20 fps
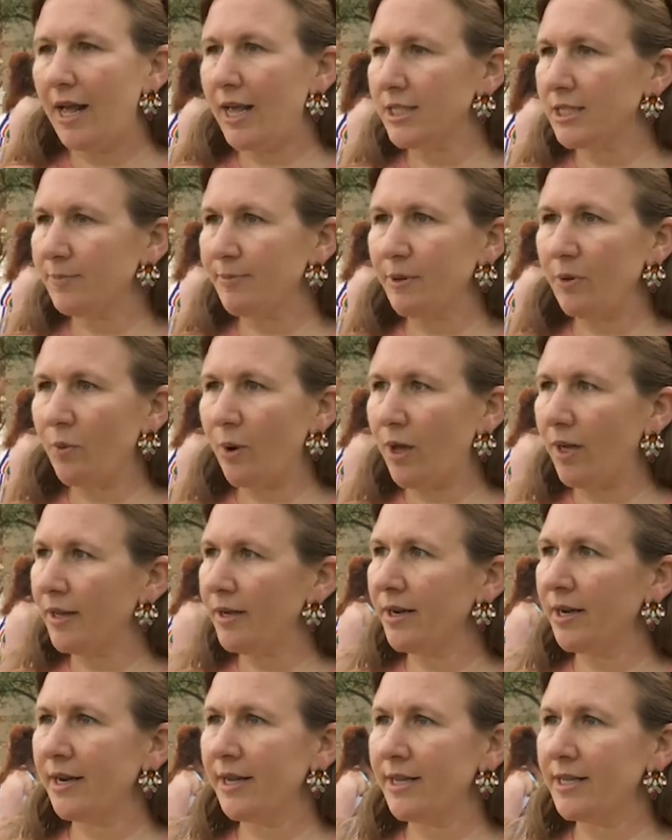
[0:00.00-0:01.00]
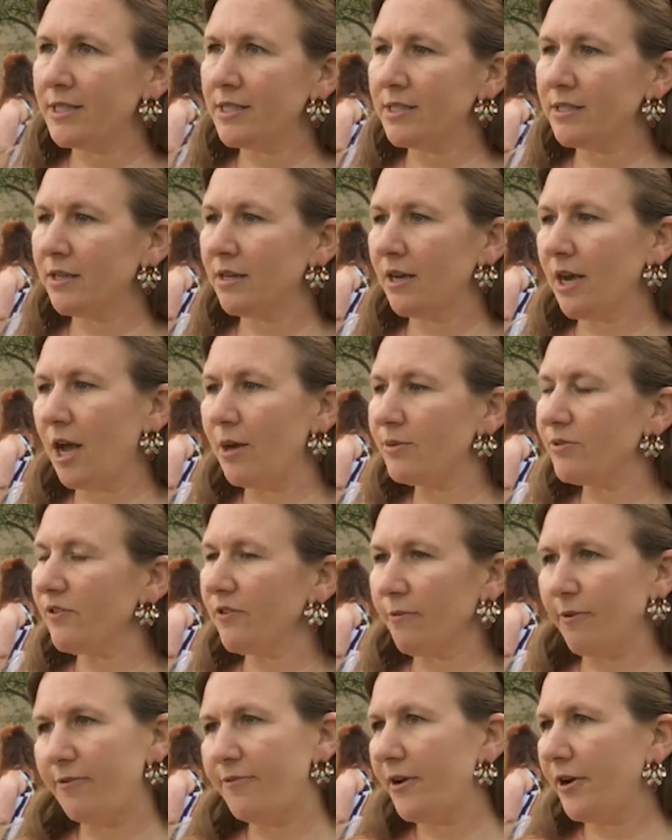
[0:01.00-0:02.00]
SB1 comes
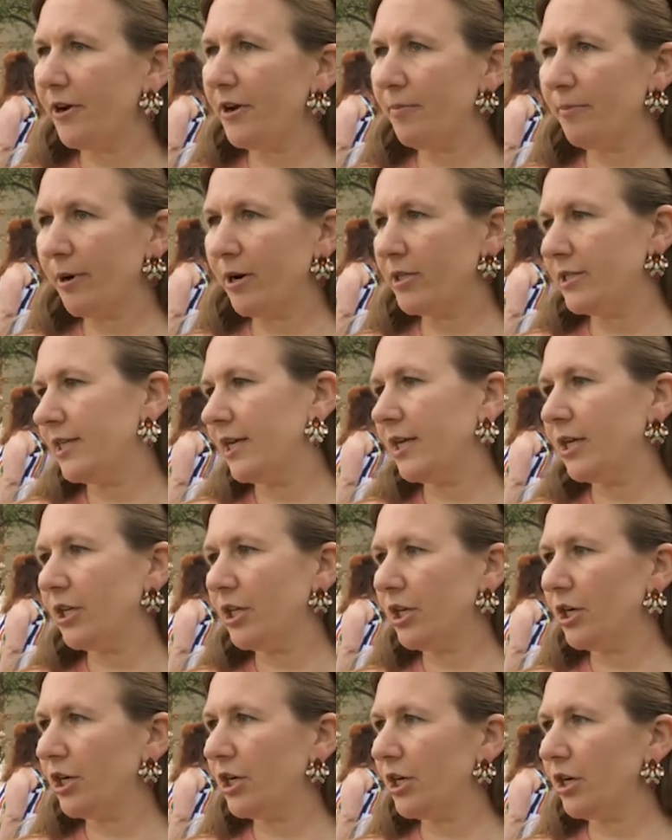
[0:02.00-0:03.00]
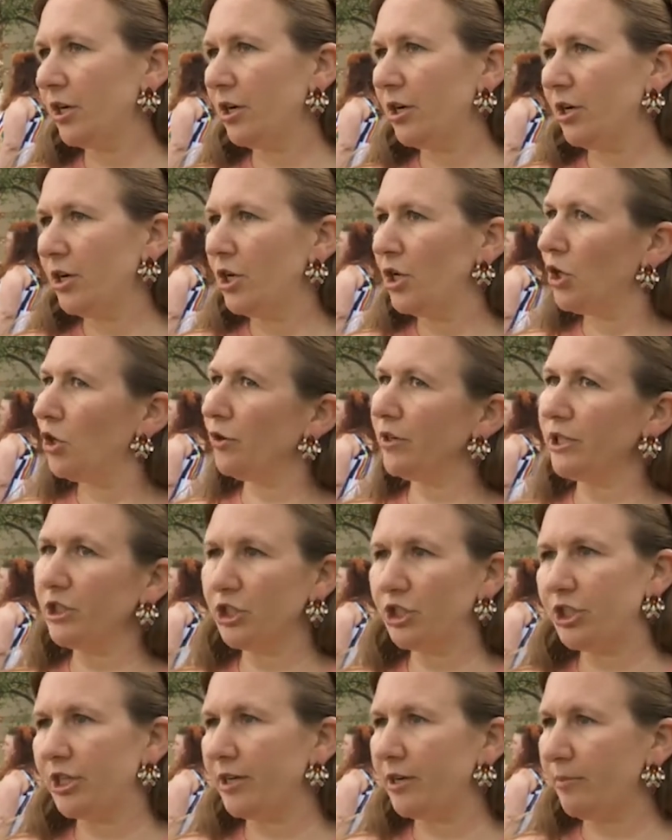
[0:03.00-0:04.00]
from a very particular
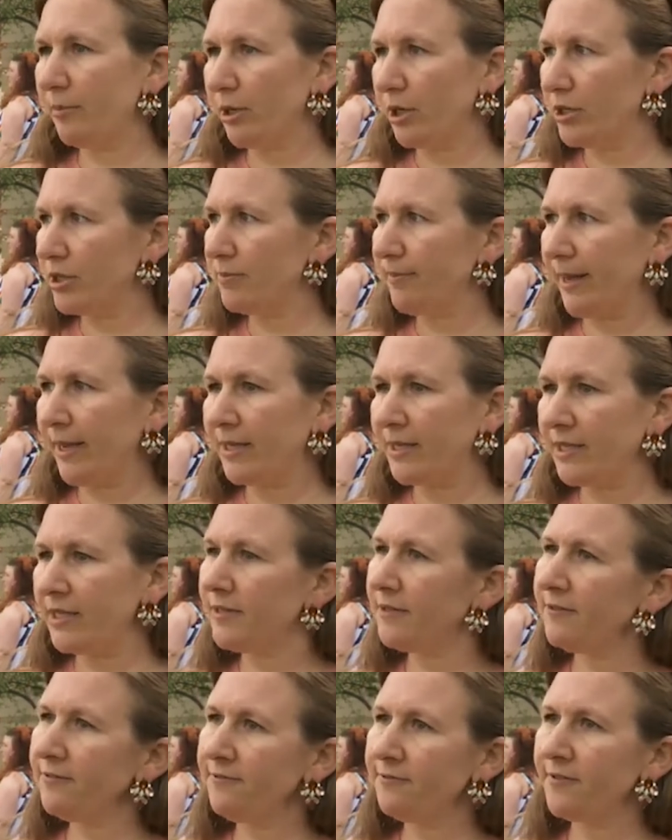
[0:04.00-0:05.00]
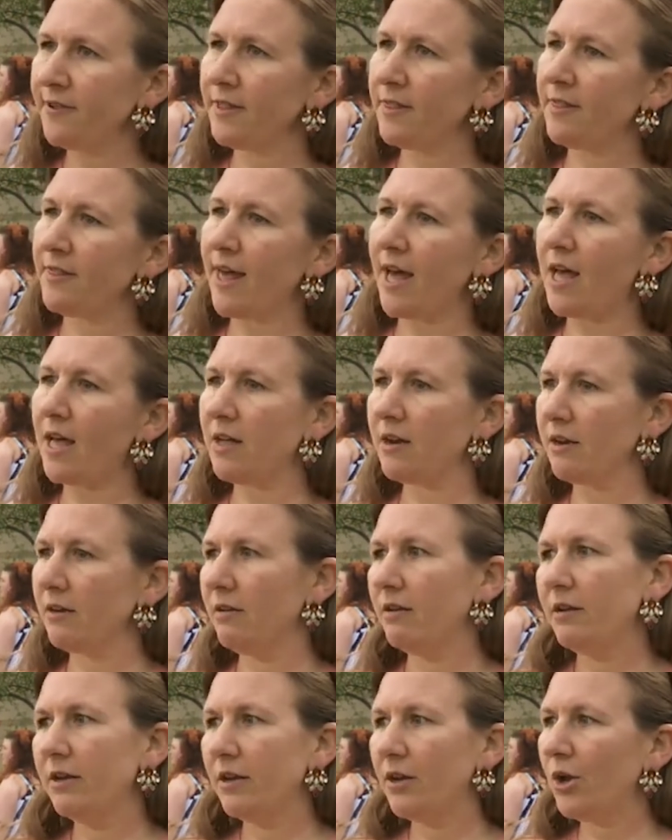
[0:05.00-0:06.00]
Christian perspective that
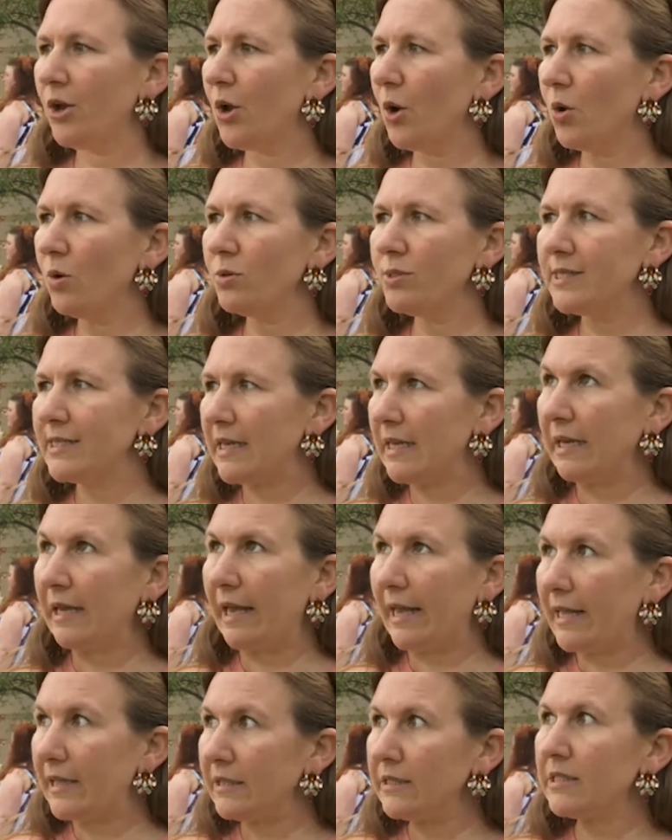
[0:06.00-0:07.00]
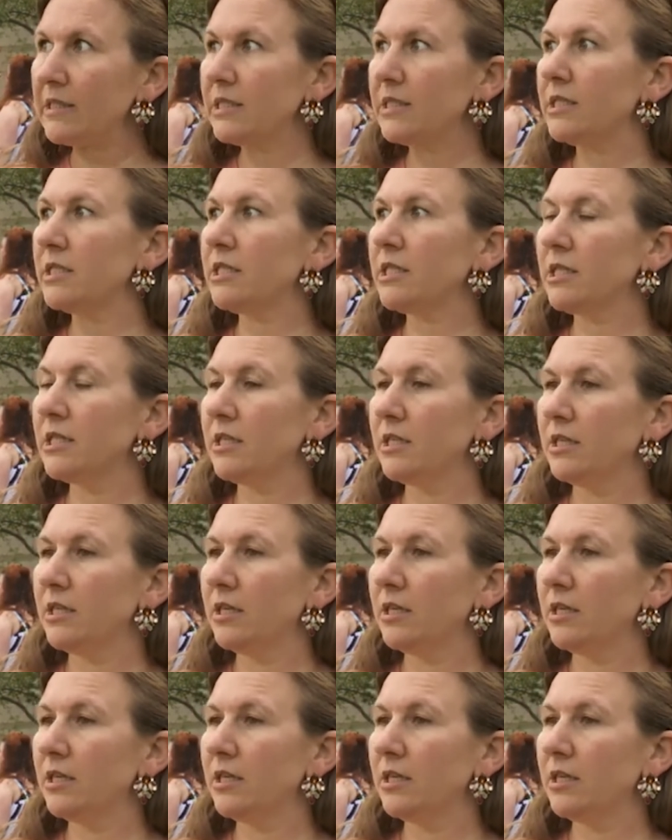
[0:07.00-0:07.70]
goes against